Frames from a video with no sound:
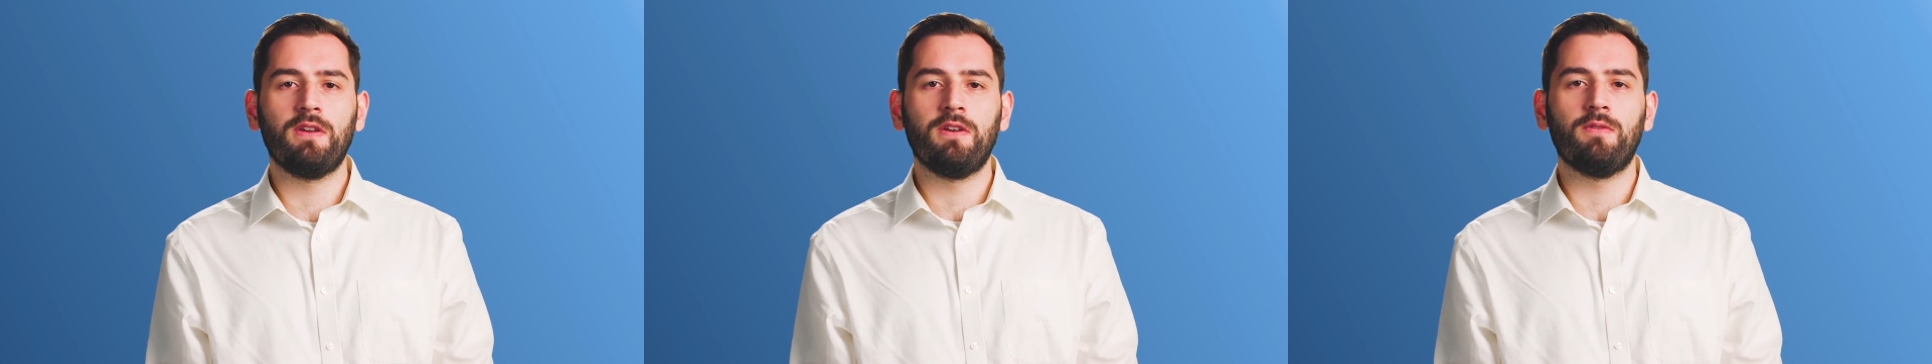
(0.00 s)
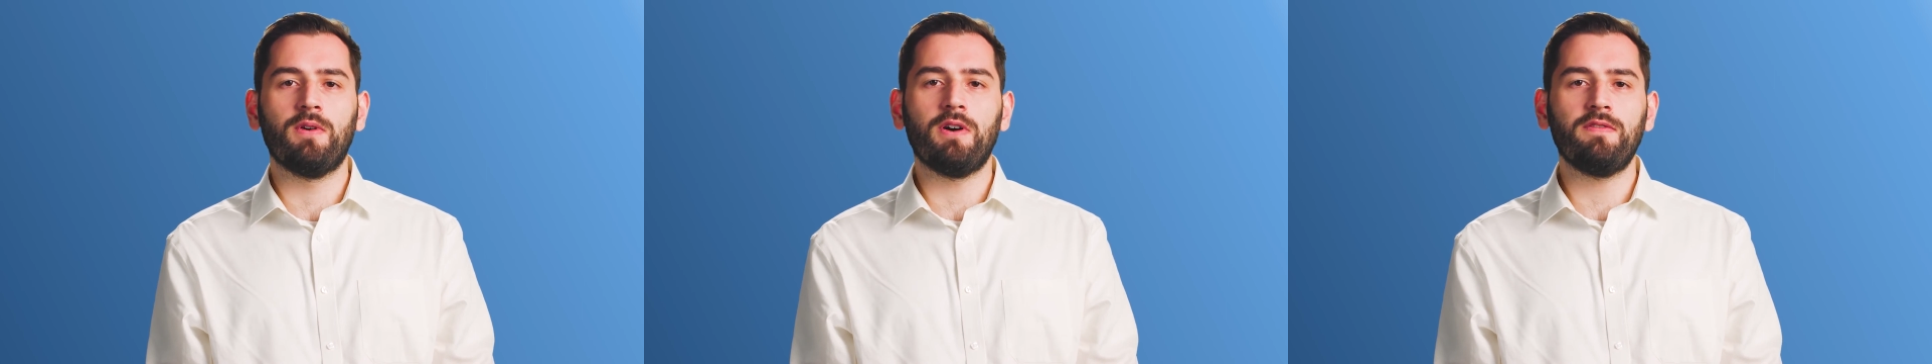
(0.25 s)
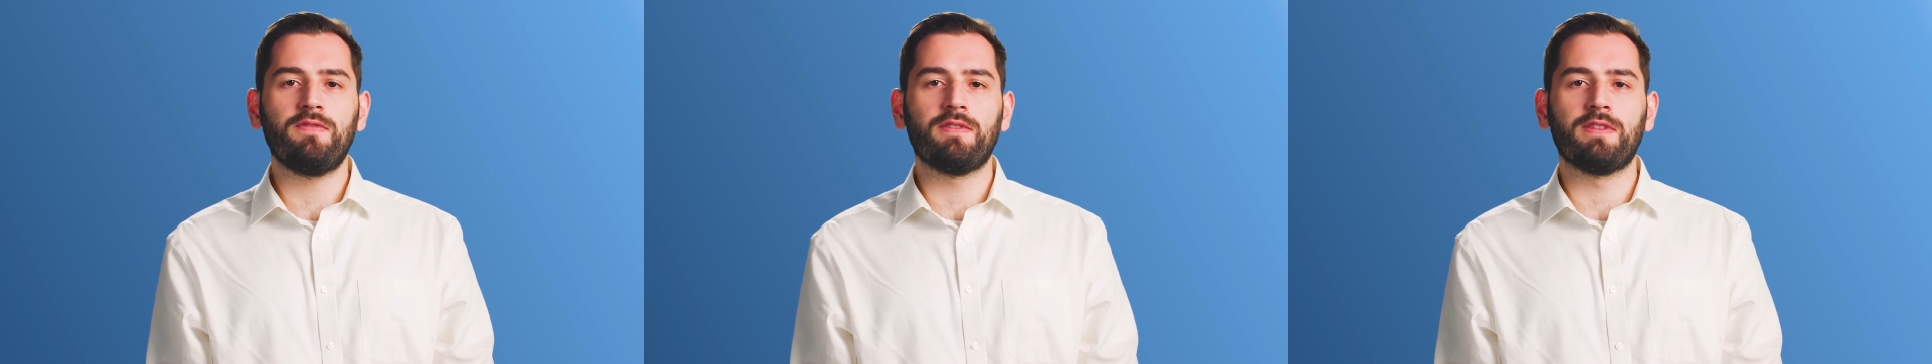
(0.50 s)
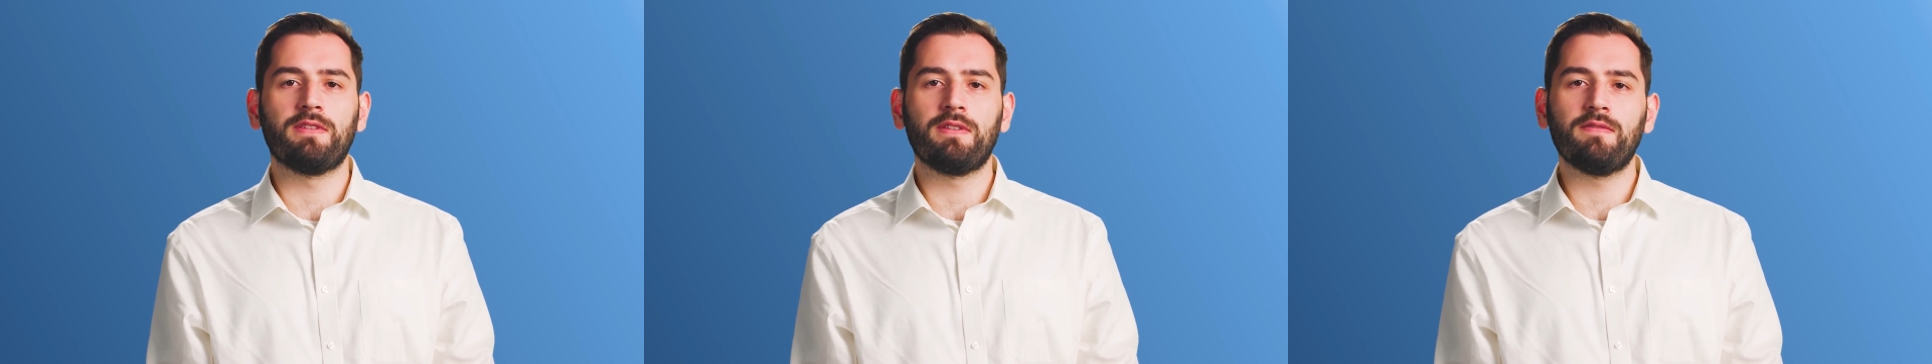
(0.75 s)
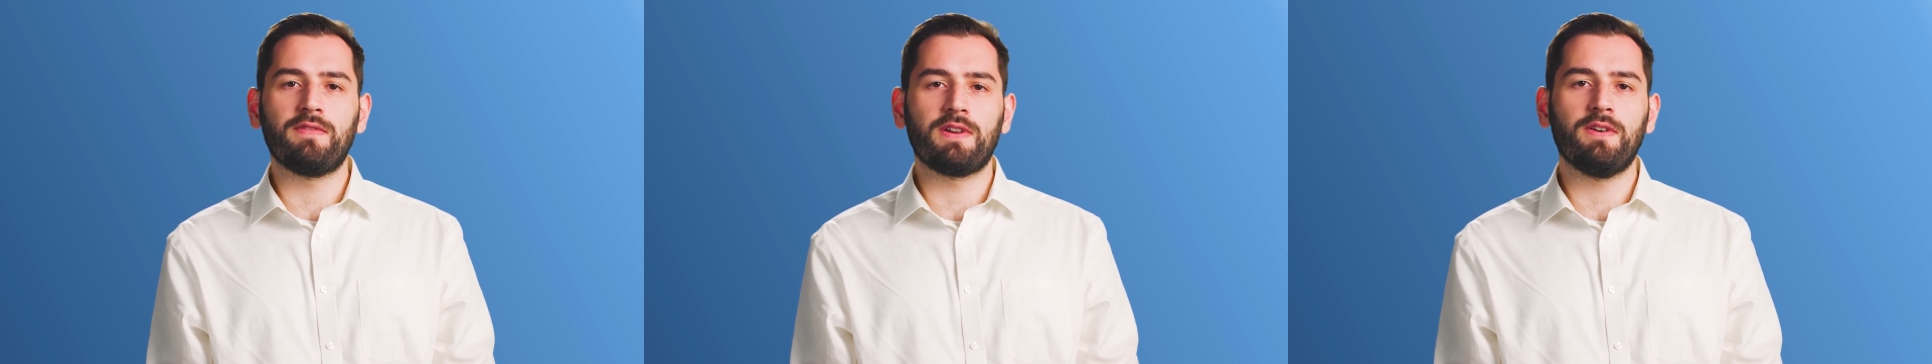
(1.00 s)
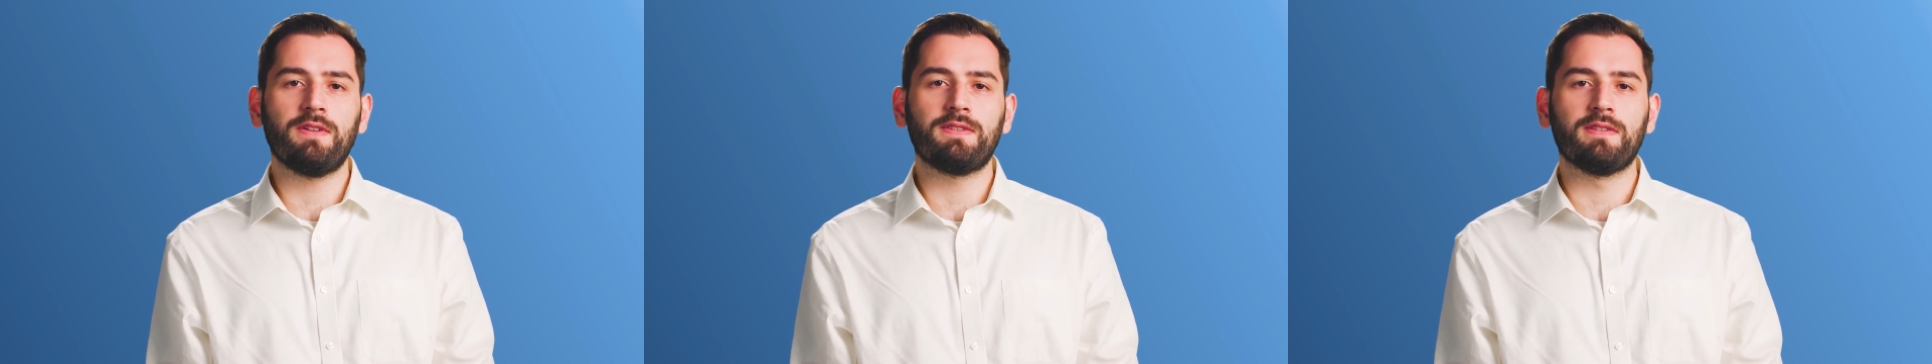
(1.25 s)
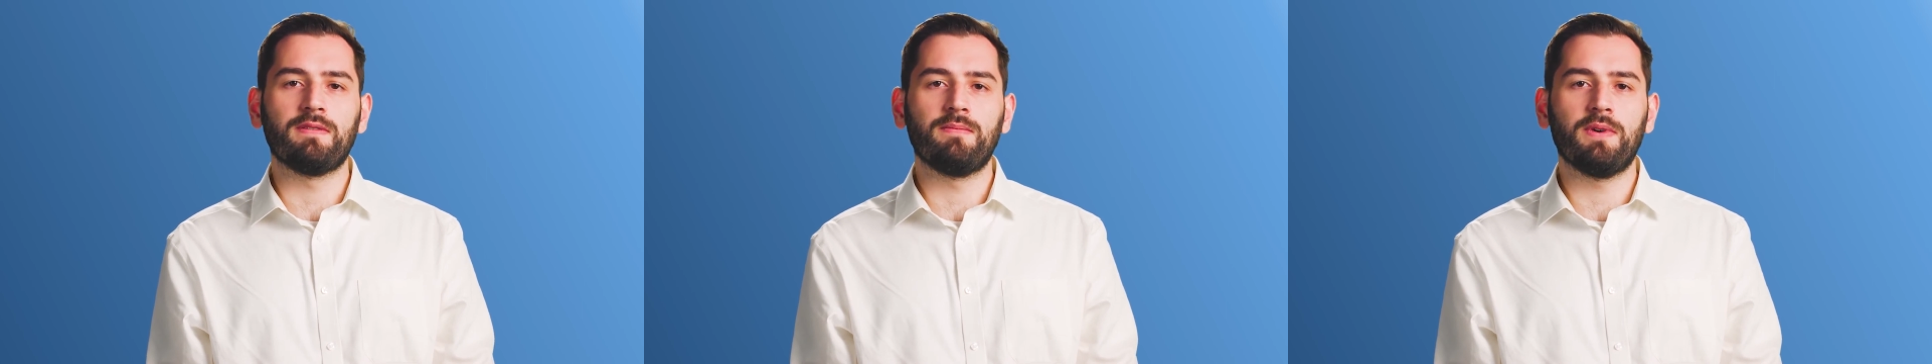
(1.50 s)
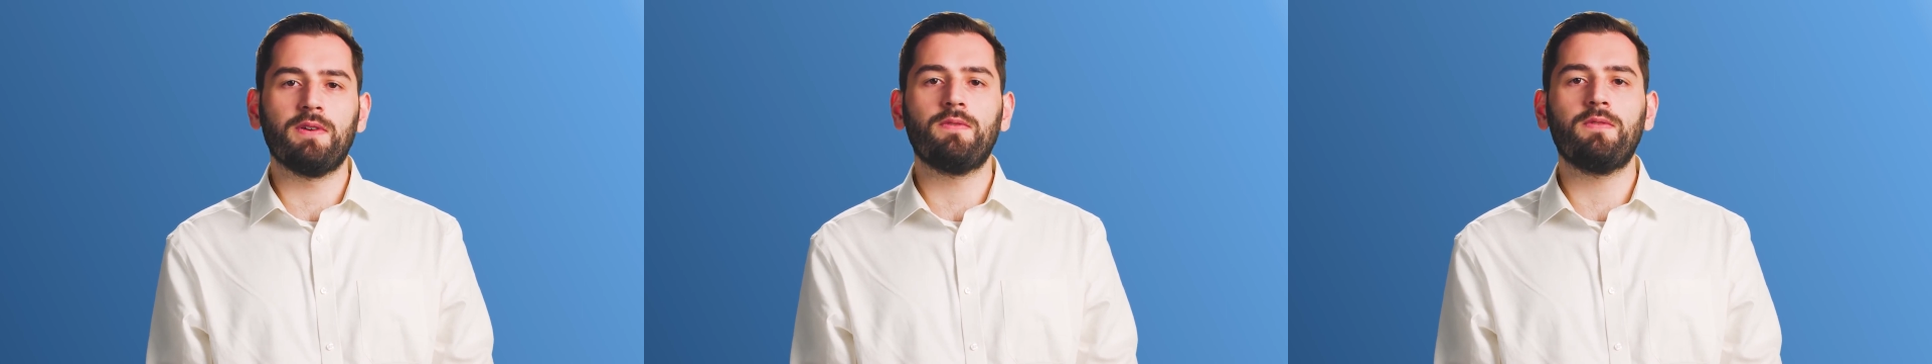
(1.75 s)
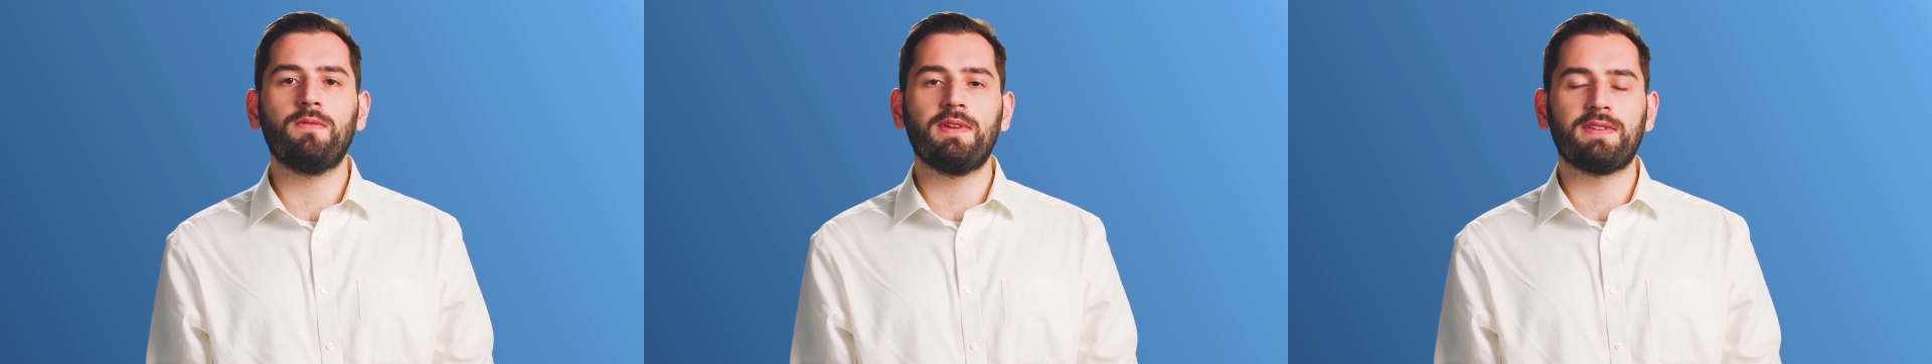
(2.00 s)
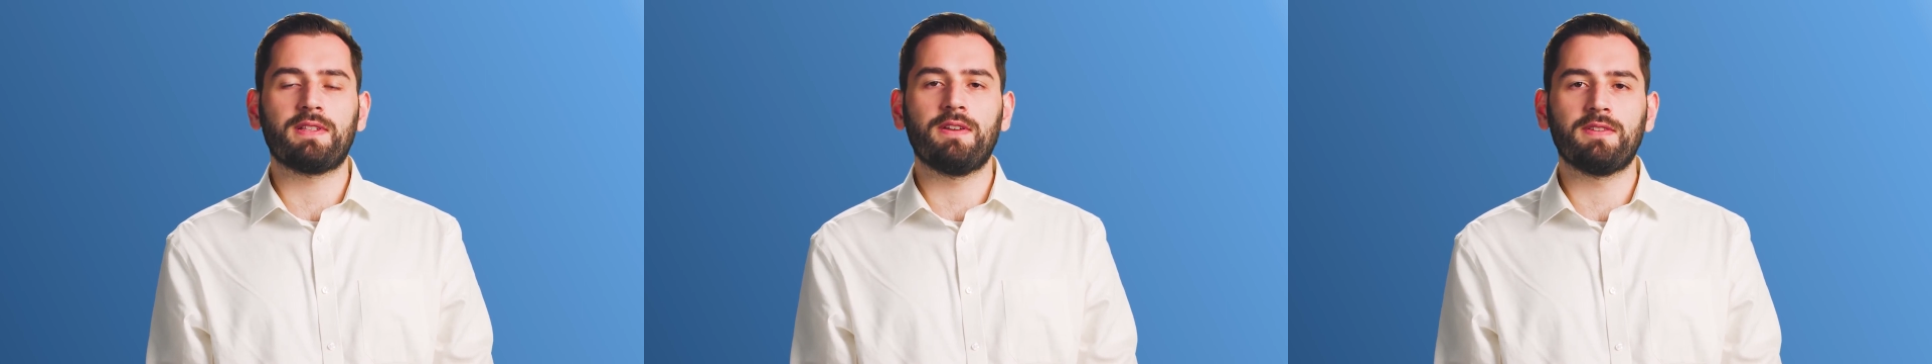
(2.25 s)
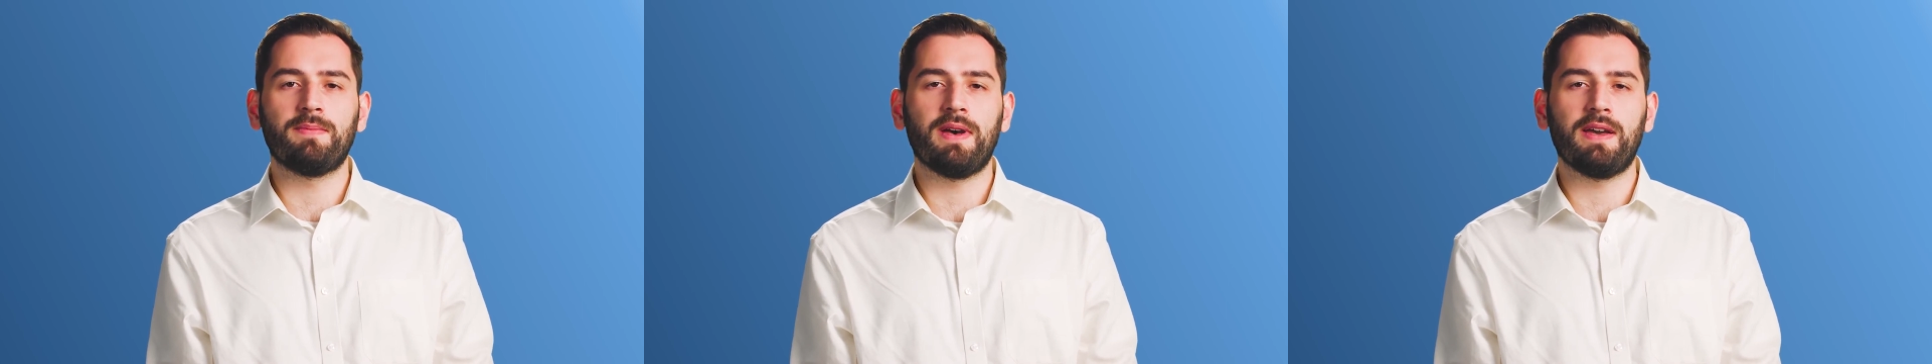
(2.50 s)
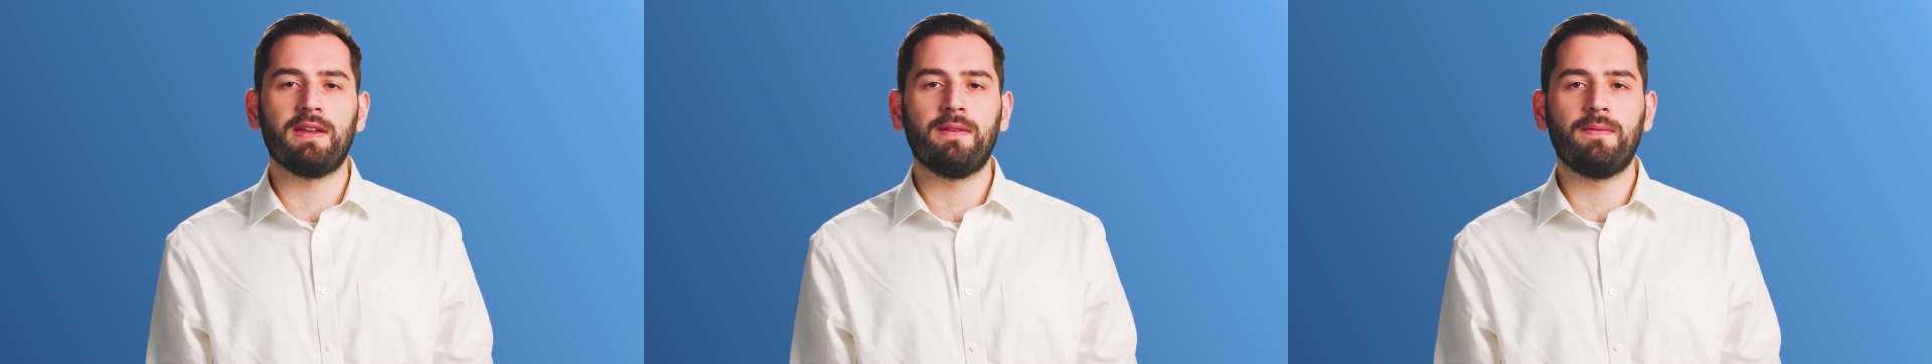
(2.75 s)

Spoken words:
who are often forgotten but always close by.